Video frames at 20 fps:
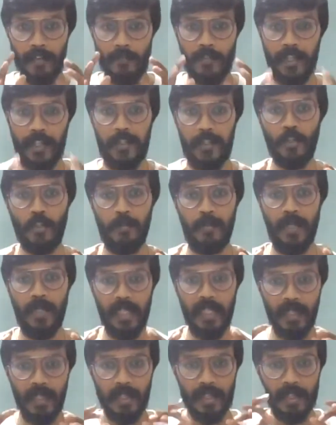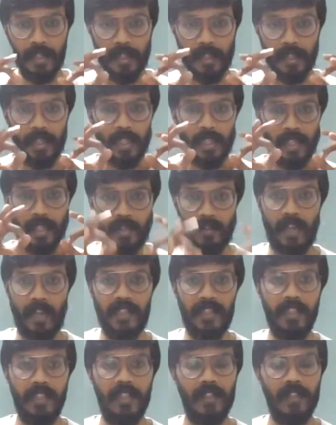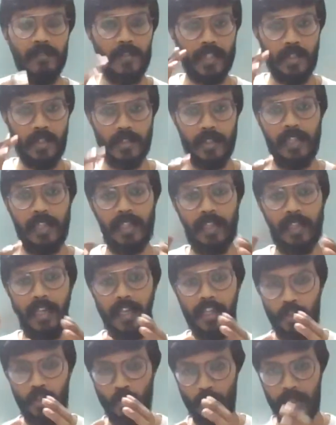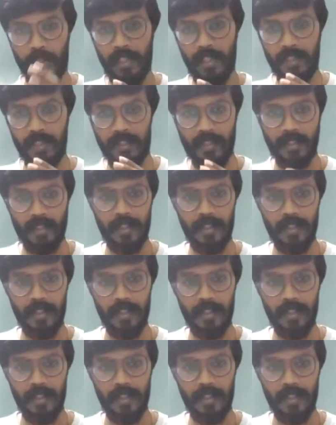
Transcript: We should be ready with our entire toolkit